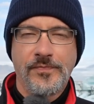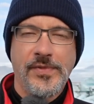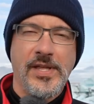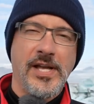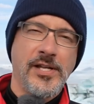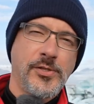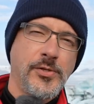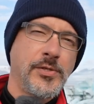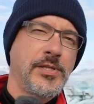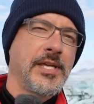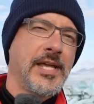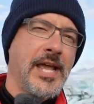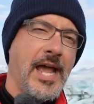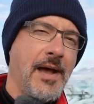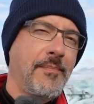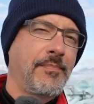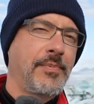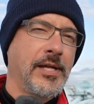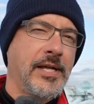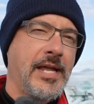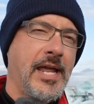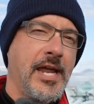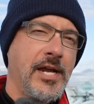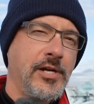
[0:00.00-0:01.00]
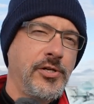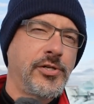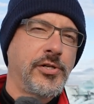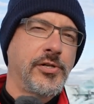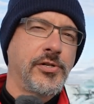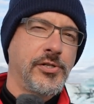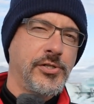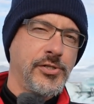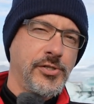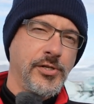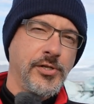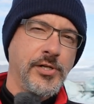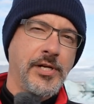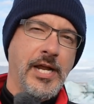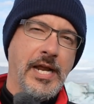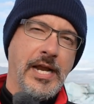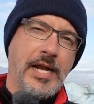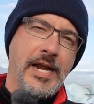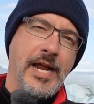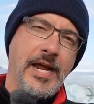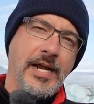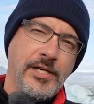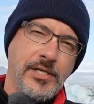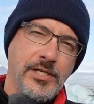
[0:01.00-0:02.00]
That's what the application should
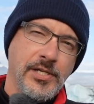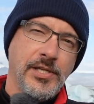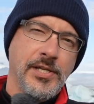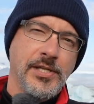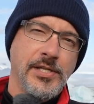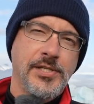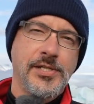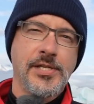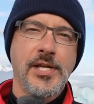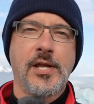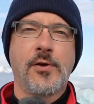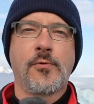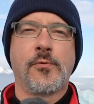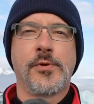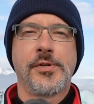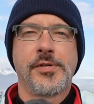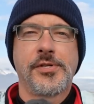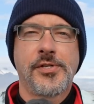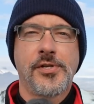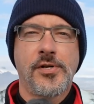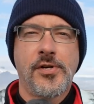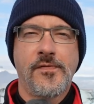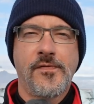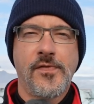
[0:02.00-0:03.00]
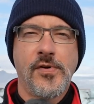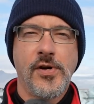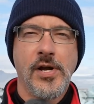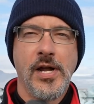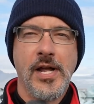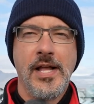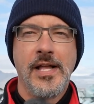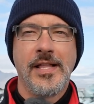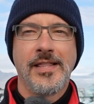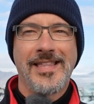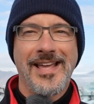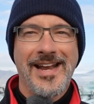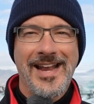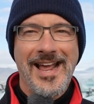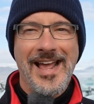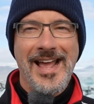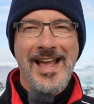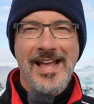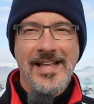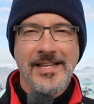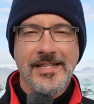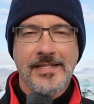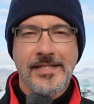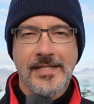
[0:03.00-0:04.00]
connect to the S Q L server that
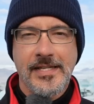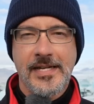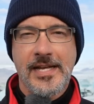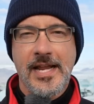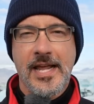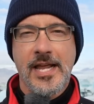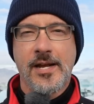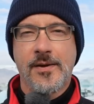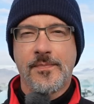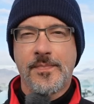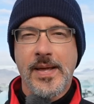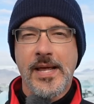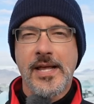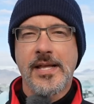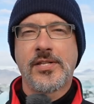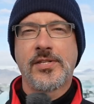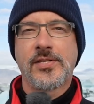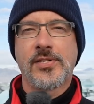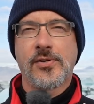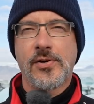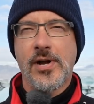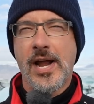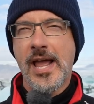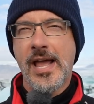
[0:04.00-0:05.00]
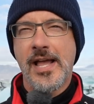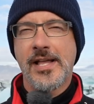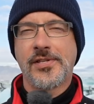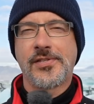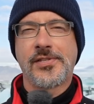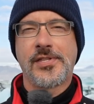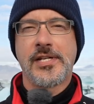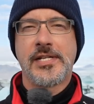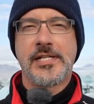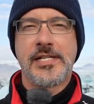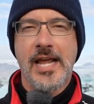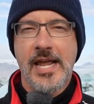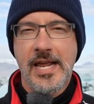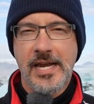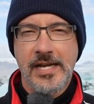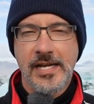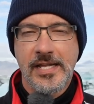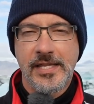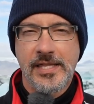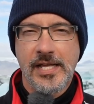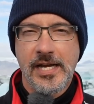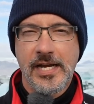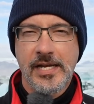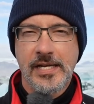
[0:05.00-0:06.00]
has the database or has the
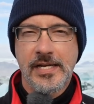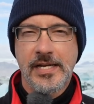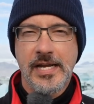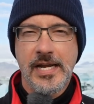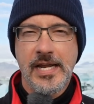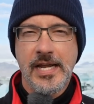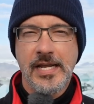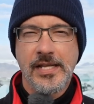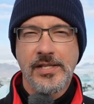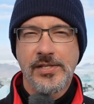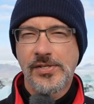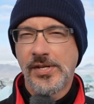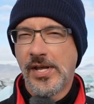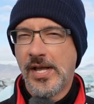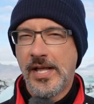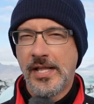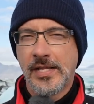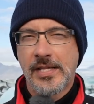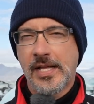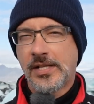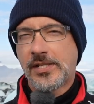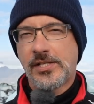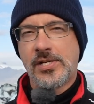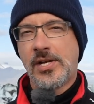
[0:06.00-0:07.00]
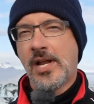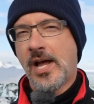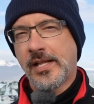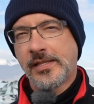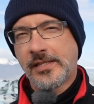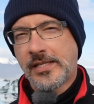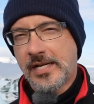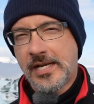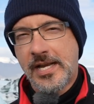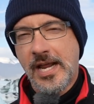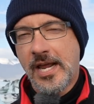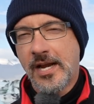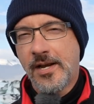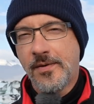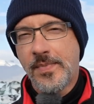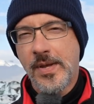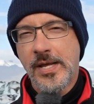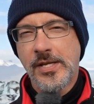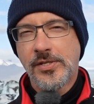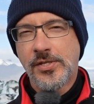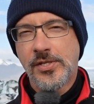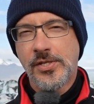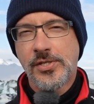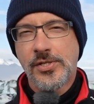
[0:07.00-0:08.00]
data that it needs. That's not the
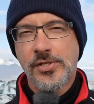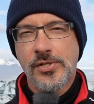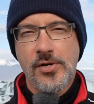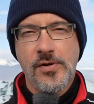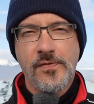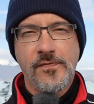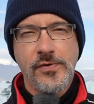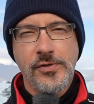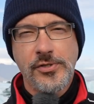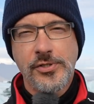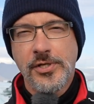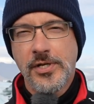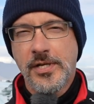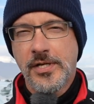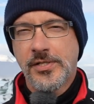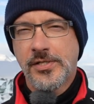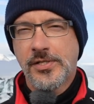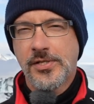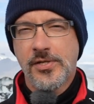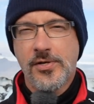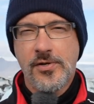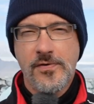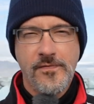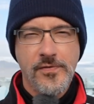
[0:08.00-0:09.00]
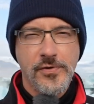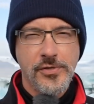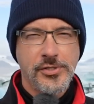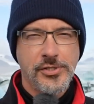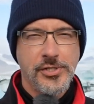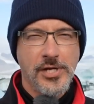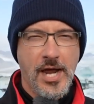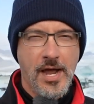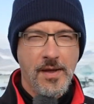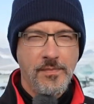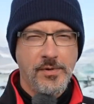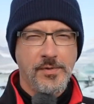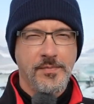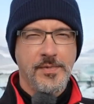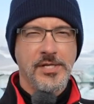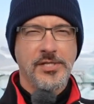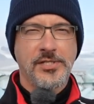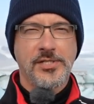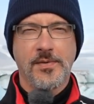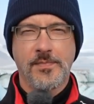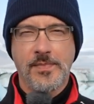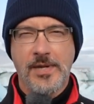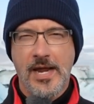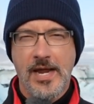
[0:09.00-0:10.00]
database's server jo- server's job to be
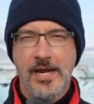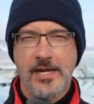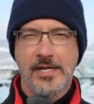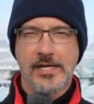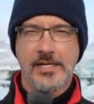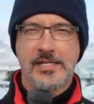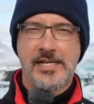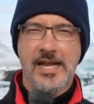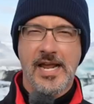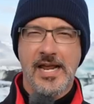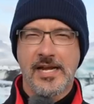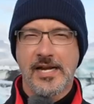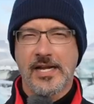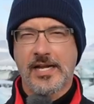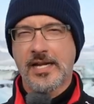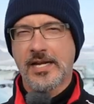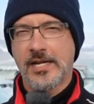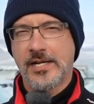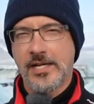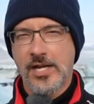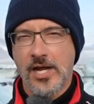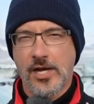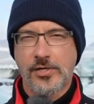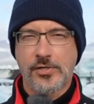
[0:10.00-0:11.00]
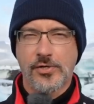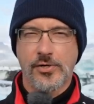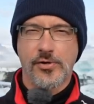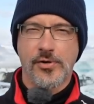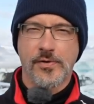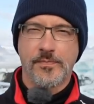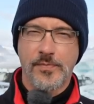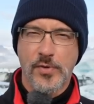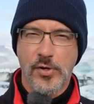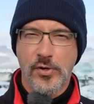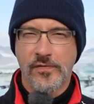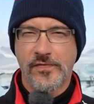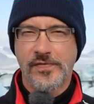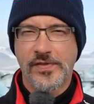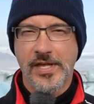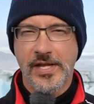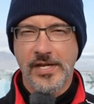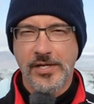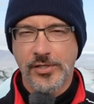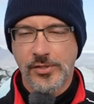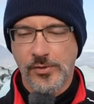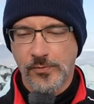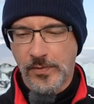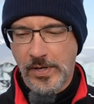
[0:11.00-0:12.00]
some kind of data conductor to move
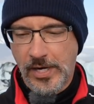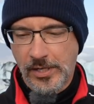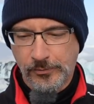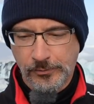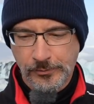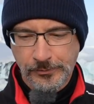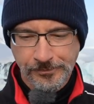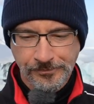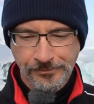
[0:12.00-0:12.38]
things around.